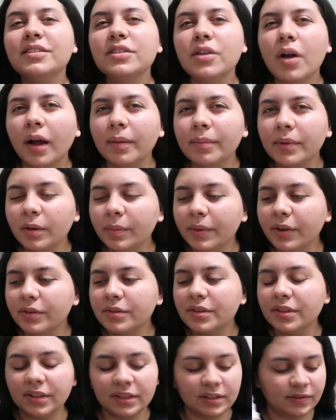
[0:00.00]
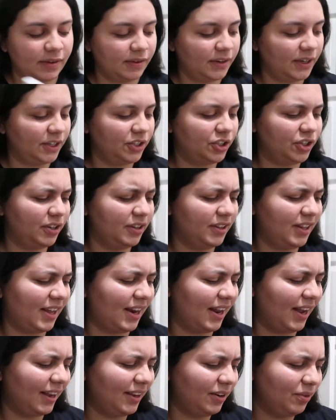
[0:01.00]
So I'm gonna be using this foundation
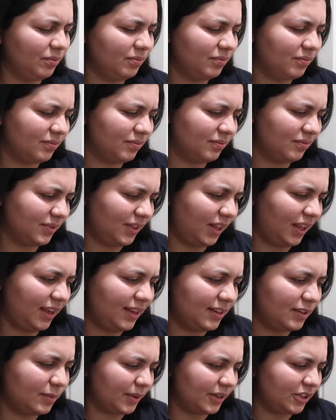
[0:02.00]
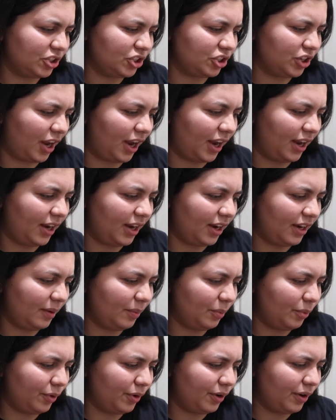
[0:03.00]
that I don't think my shade
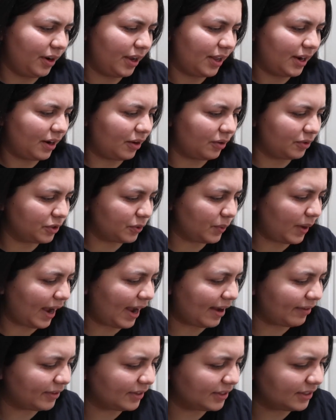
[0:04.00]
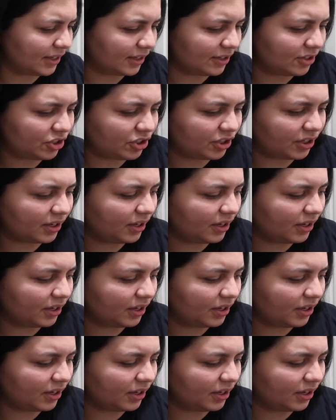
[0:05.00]
anymore, and I also haven't touched